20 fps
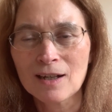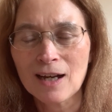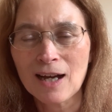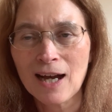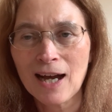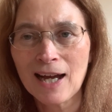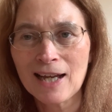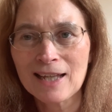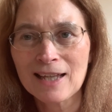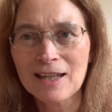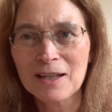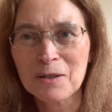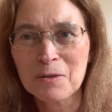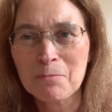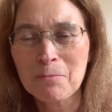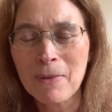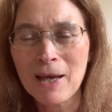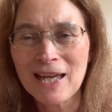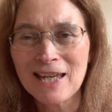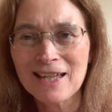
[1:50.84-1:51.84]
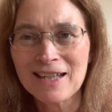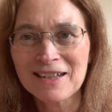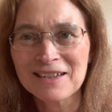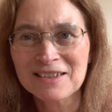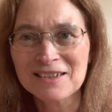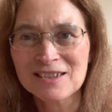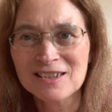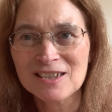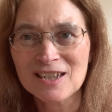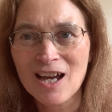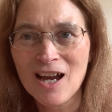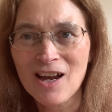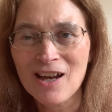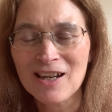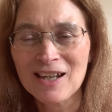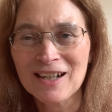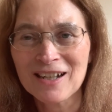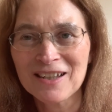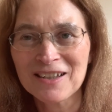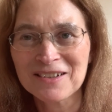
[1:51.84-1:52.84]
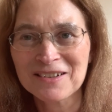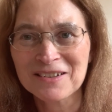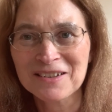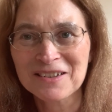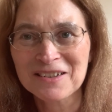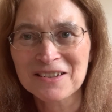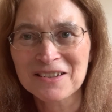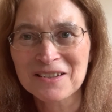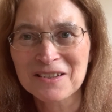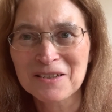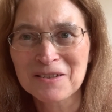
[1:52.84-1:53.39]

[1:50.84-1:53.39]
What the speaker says: I can make silence.